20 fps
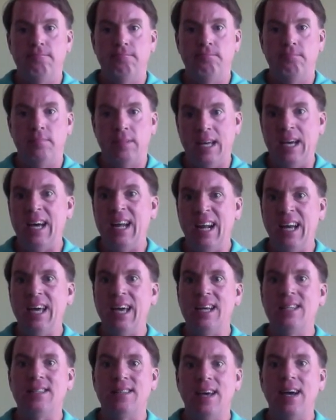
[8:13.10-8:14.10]
Then I
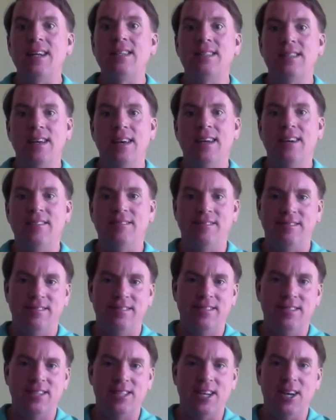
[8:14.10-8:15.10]
guess that's it.
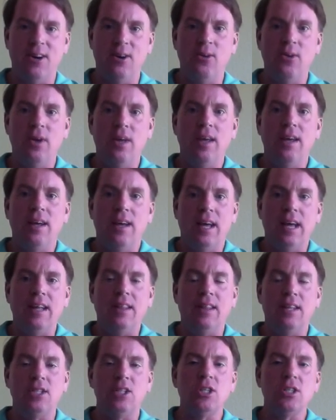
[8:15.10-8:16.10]
So
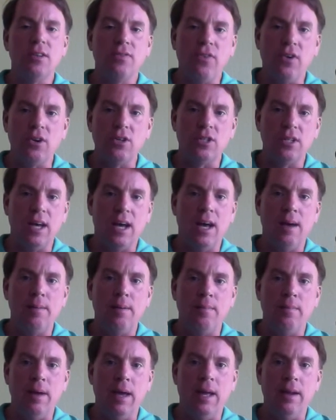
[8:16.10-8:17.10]
this is the first
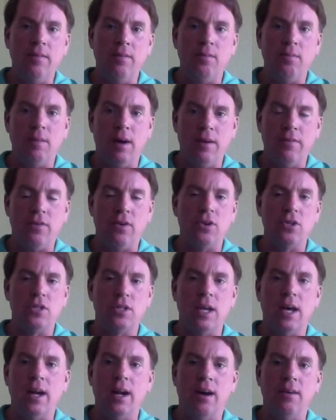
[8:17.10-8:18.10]
time and my first
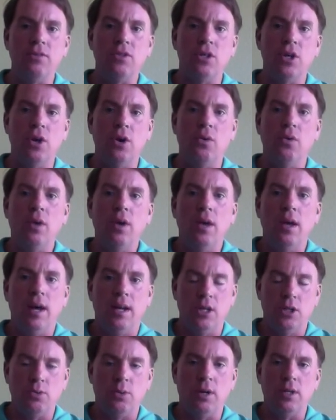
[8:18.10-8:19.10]
sign off. So
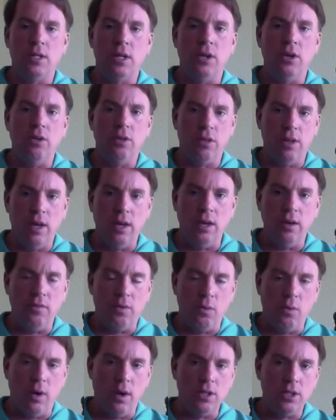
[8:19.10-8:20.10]
I just want to tell you thank you
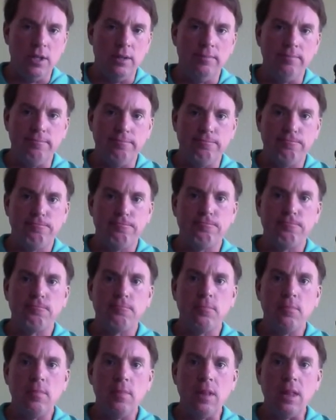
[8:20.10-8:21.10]
for watching.
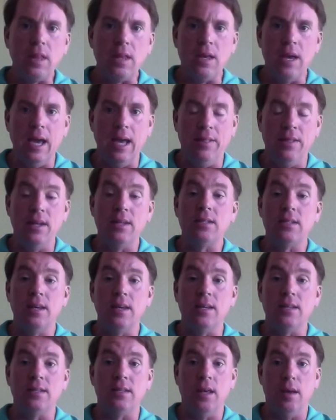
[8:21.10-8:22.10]
And this
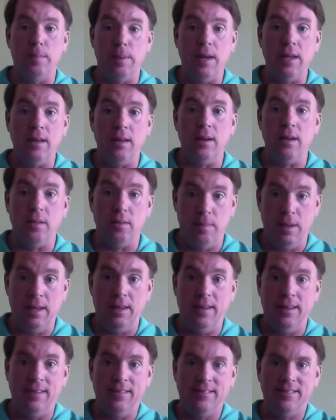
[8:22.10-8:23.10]
is The Opinion of the
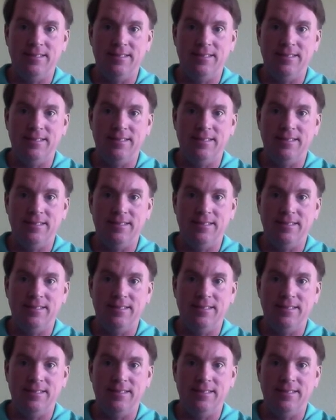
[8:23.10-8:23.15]
Minion.